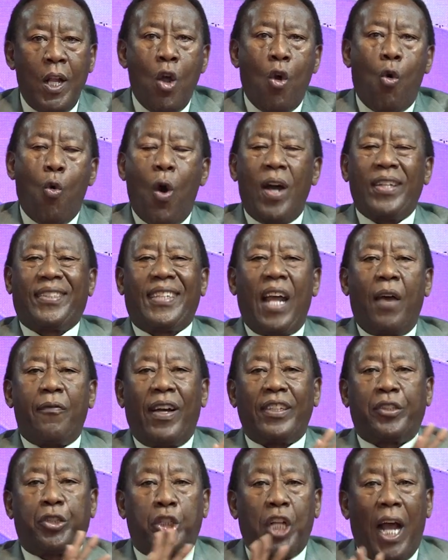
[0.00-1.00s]

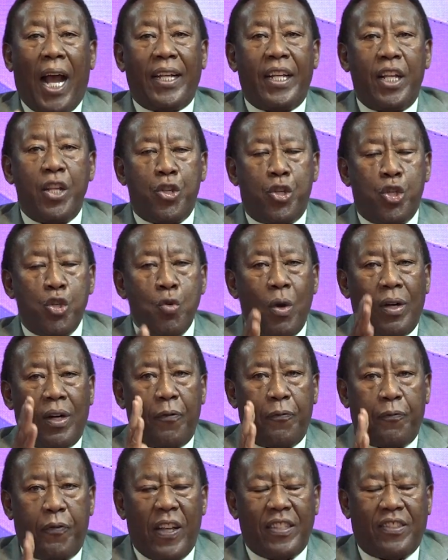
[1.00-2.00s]
whatever challenge you are
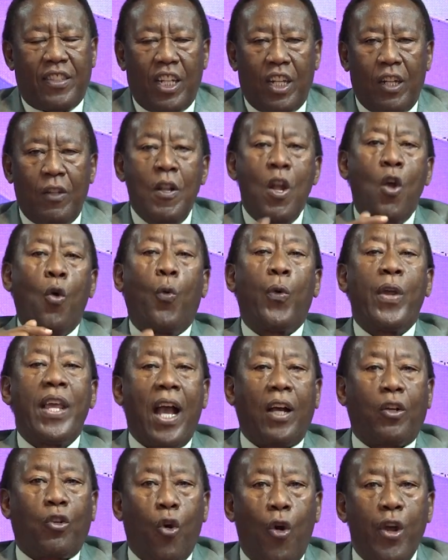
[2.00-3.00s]
facing, we
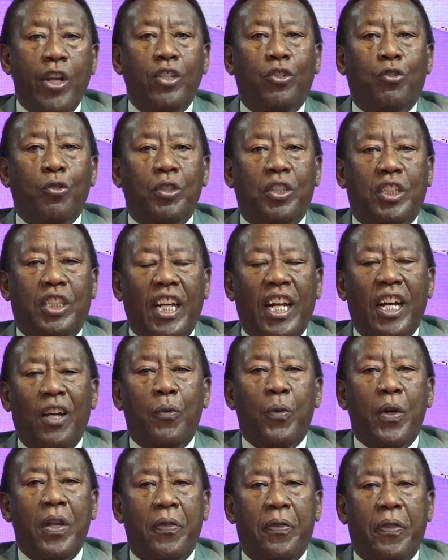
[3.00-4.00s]
are going to deal
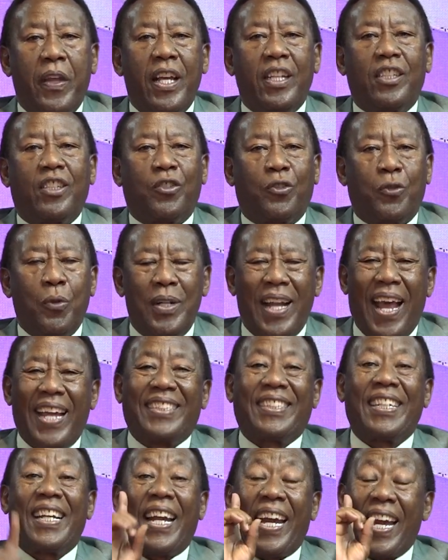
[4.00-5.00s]
with it
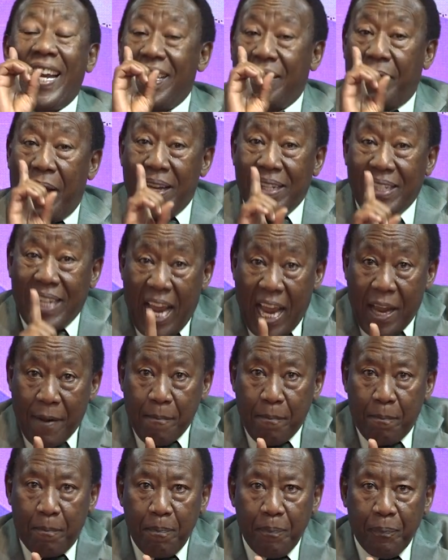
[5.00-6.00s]
tonight in the
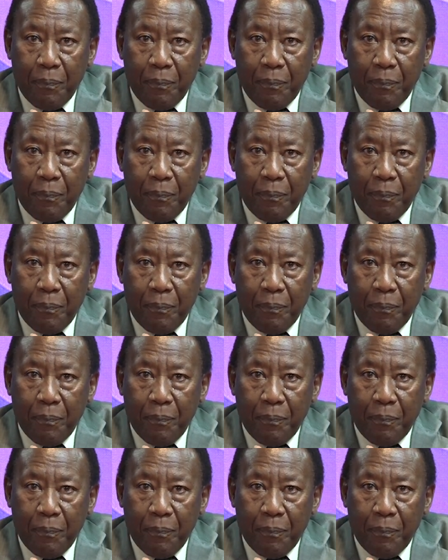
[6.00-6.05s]
name